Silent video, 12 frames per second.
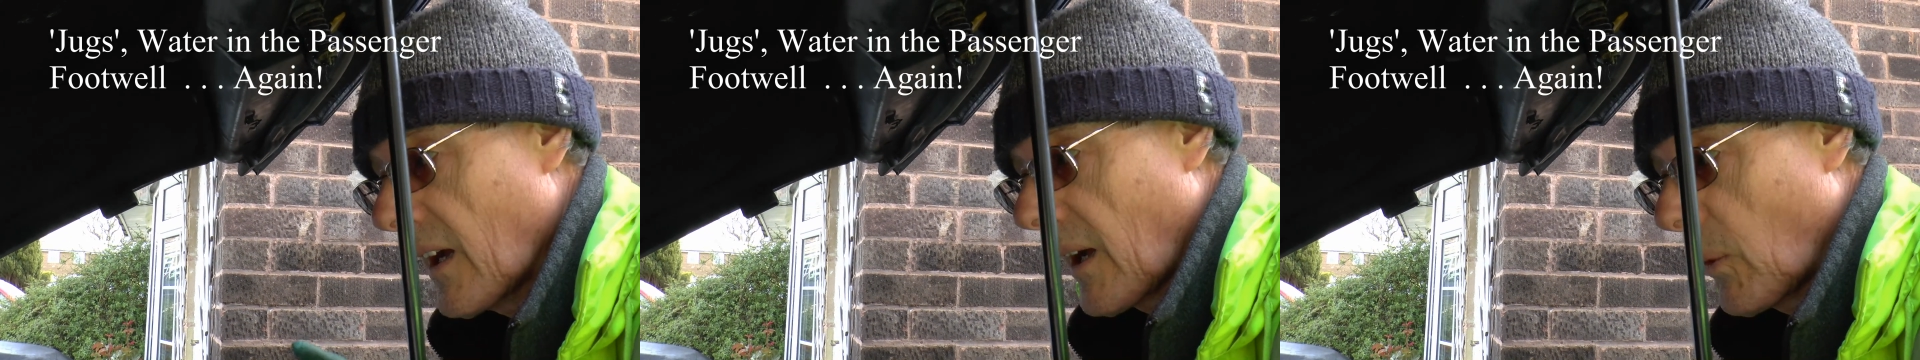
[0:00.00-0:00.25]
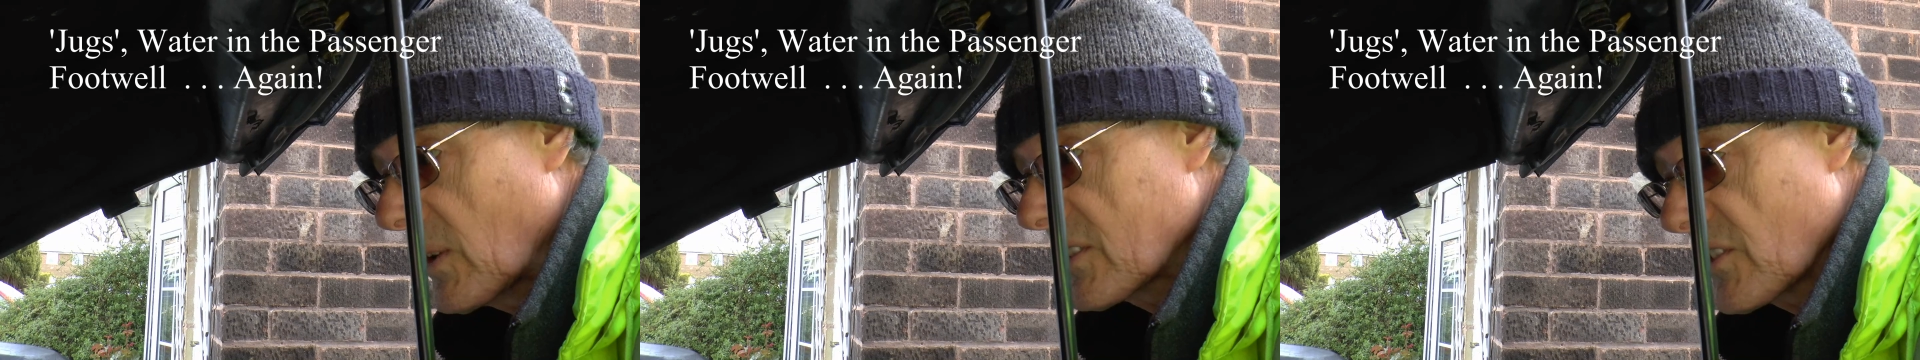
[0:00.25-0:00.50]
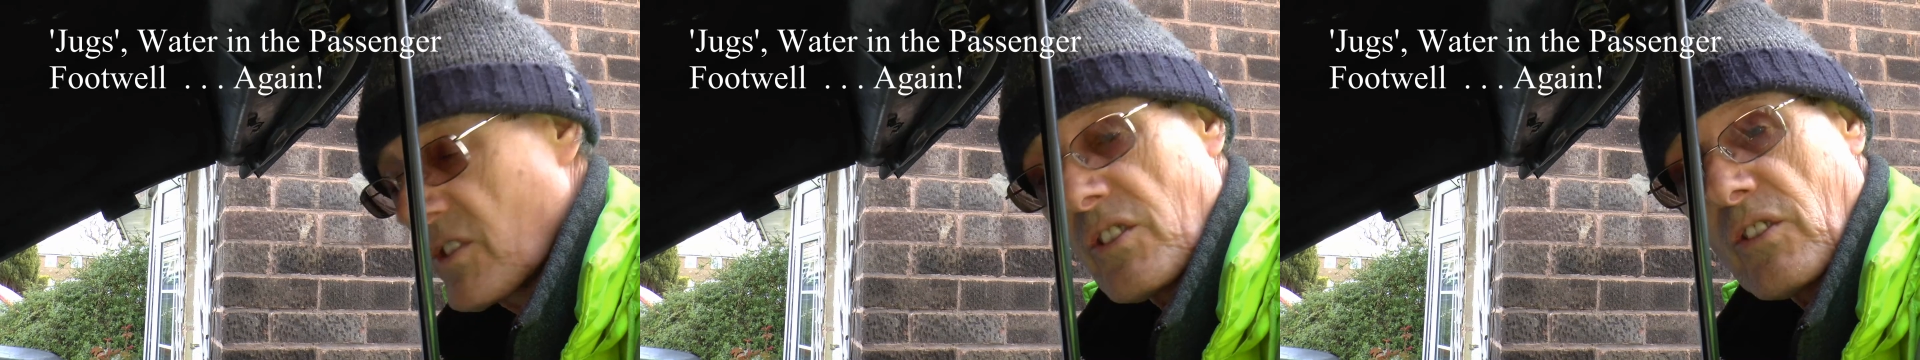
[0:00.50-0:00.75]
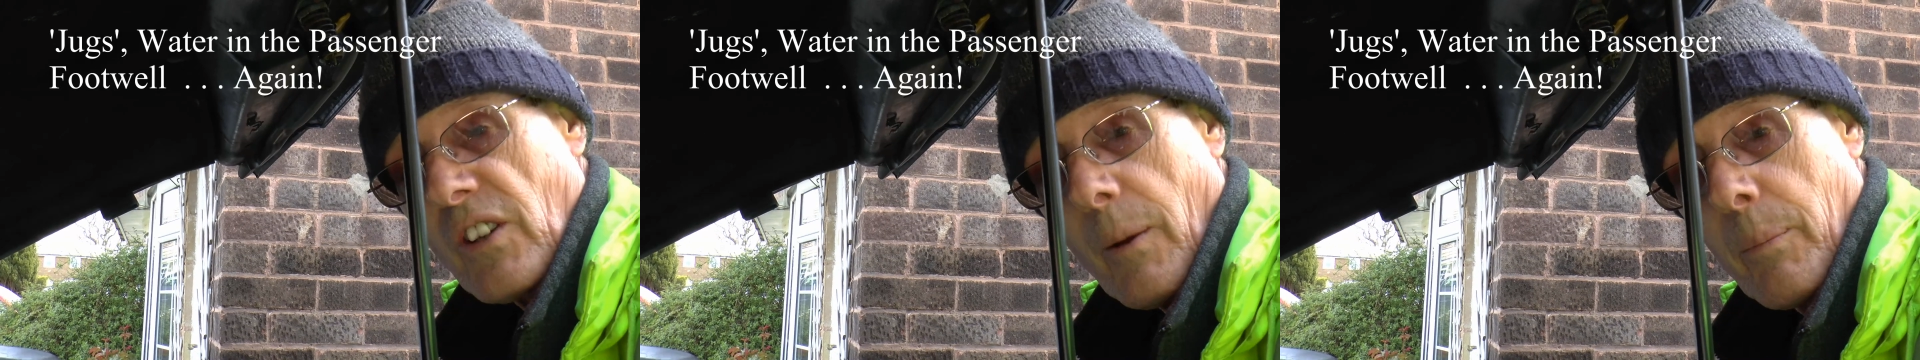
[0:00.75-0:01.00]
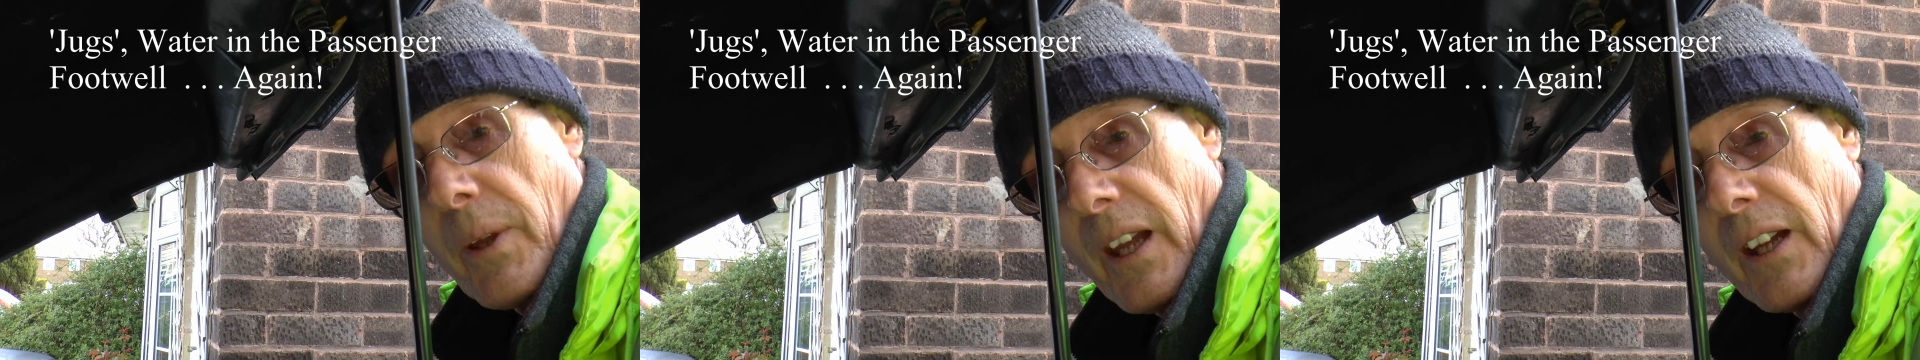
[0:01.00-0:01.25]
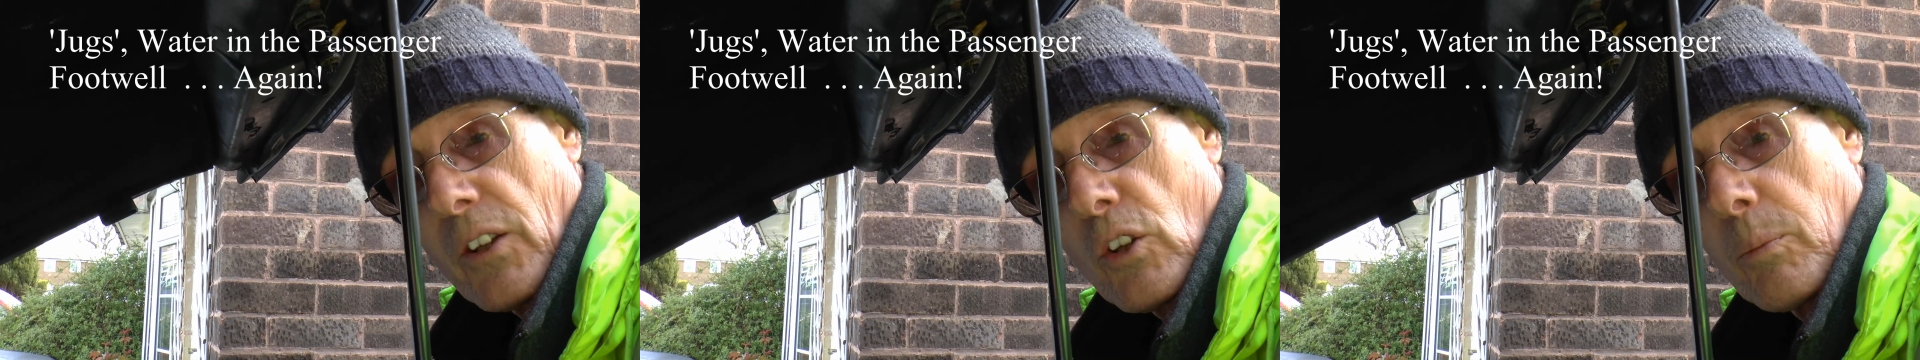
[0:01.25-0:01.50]
Went to the
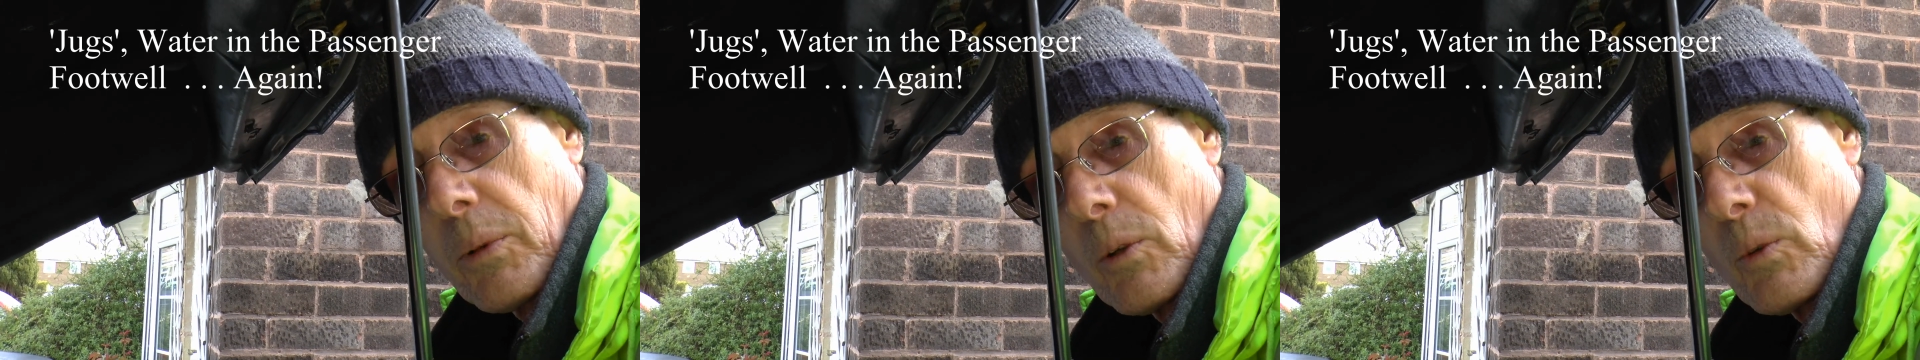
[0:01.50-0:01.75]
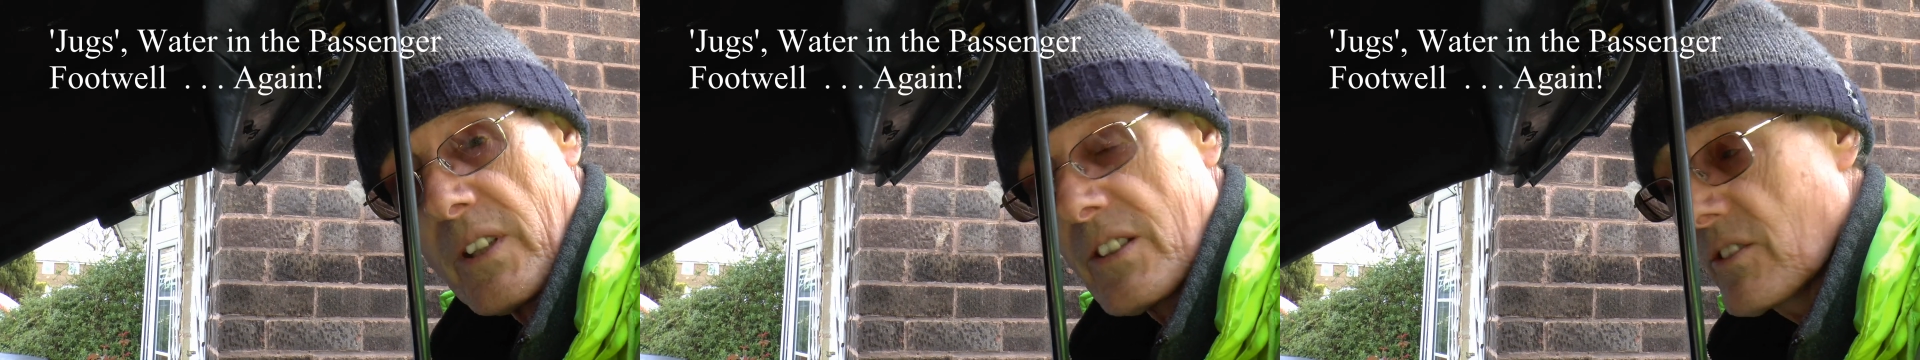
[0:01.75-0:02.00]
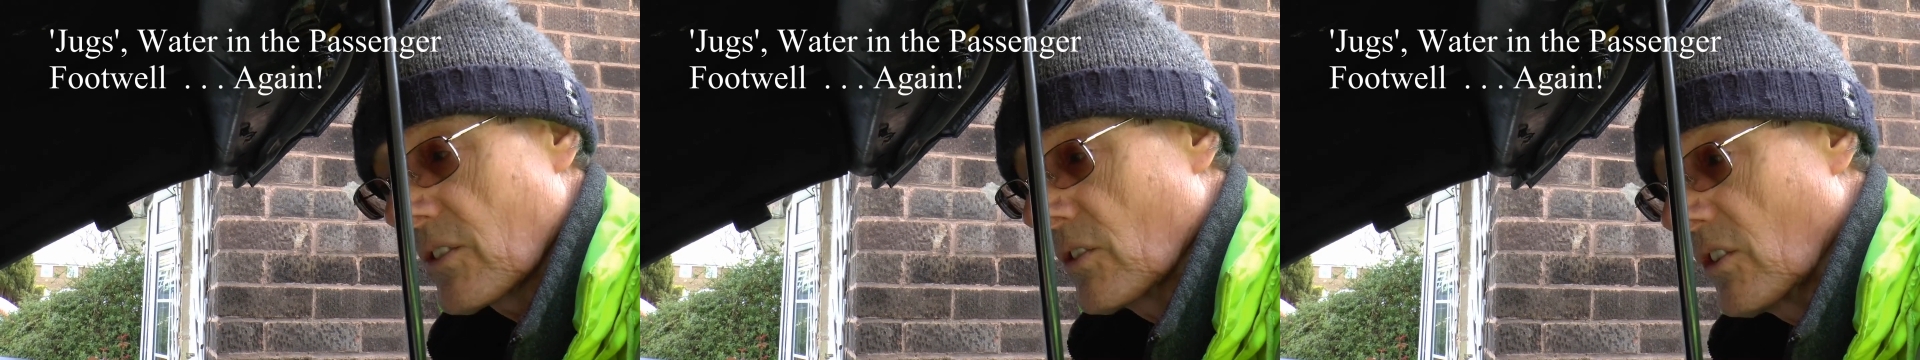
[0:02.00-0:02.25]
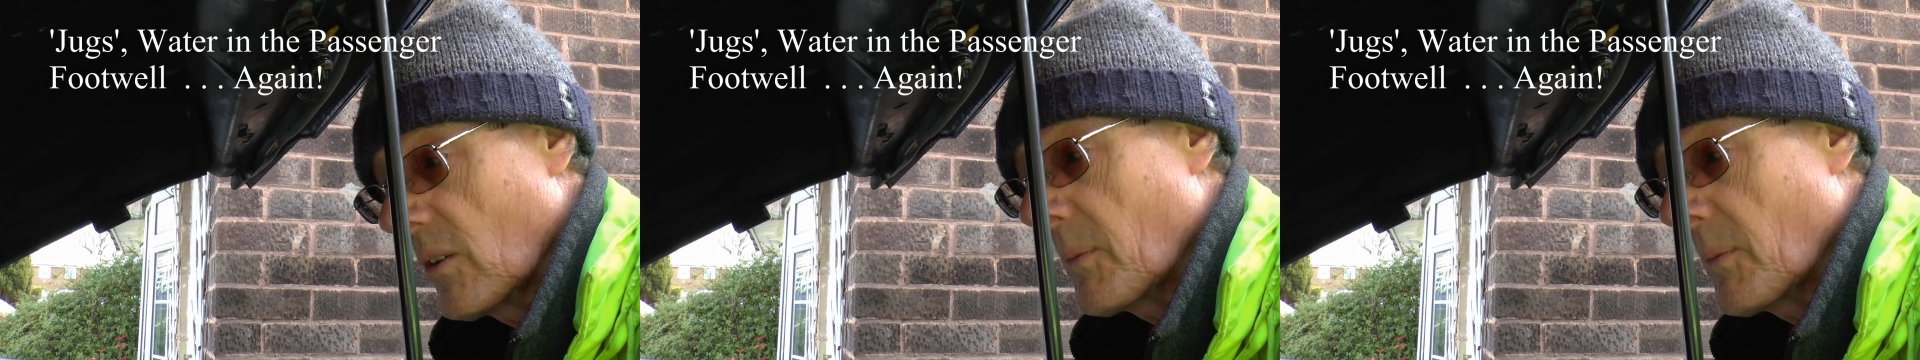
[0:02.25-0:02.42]
scrapyard a couple of weeks ago.